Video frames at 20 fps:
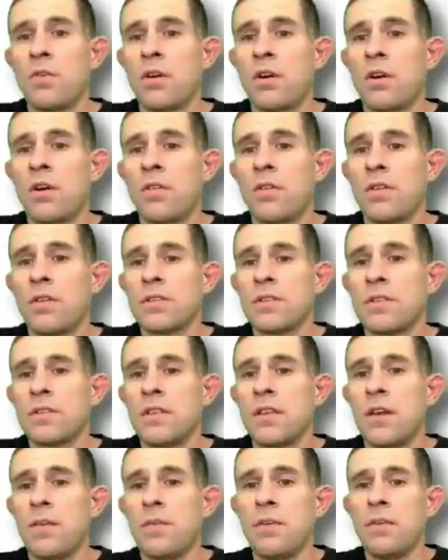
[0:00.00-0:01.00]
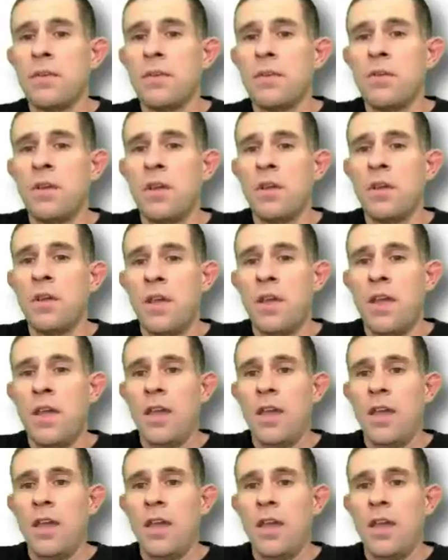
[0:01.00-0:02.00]
call this TW,
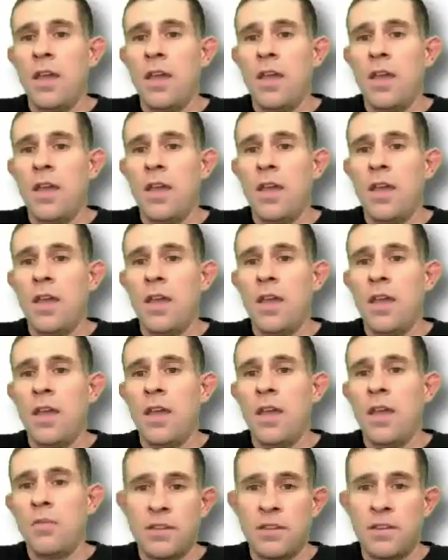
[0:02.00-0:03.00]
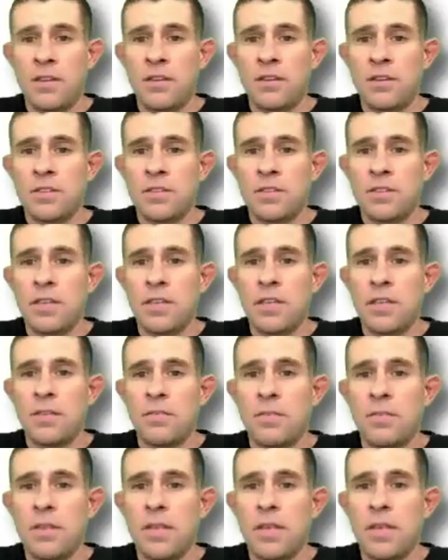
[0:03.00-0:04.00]
and 1 to the left, here's
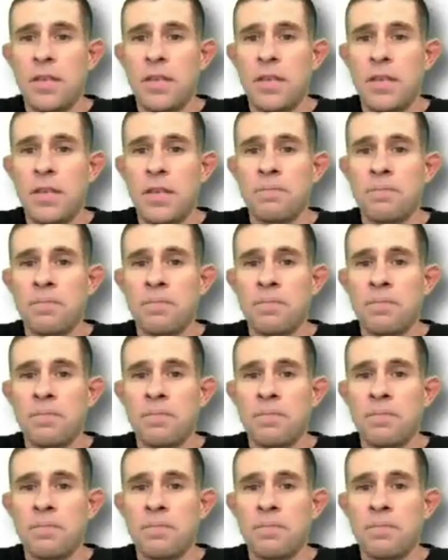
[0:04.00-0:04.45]
TP.